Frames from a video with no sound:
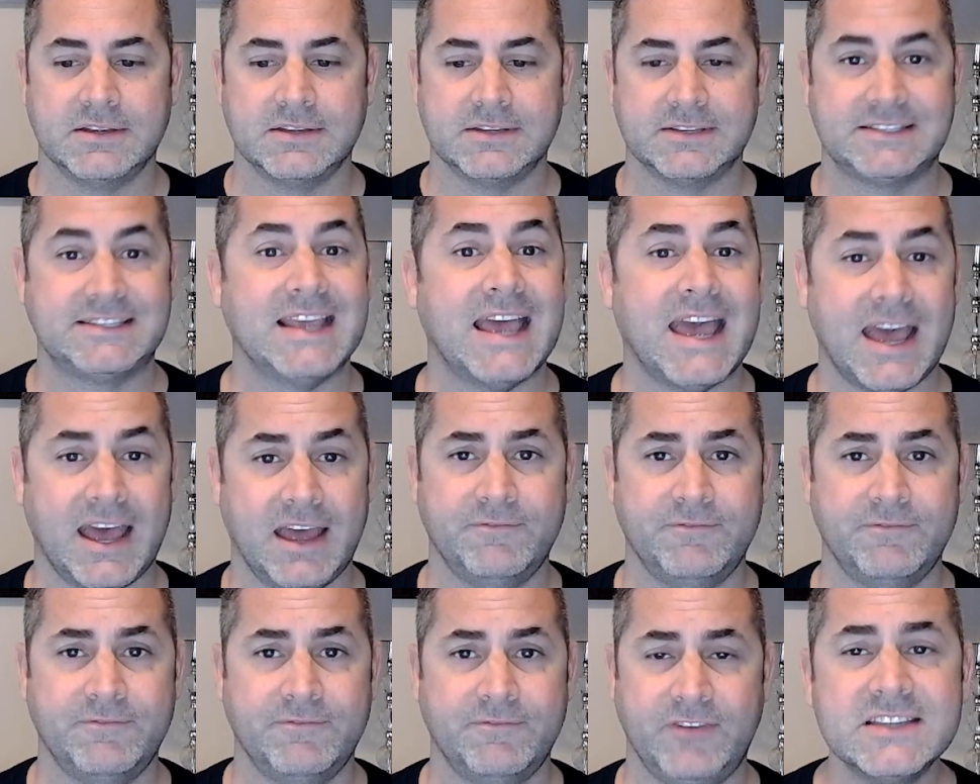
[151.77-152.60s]

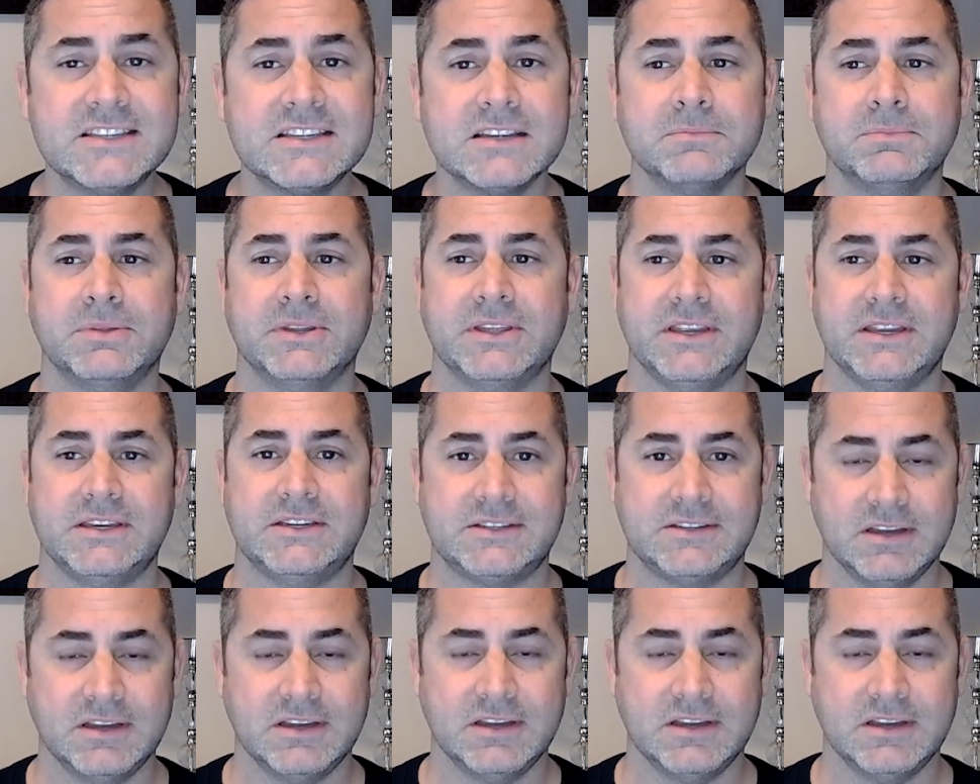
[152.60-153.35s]
sad, visibly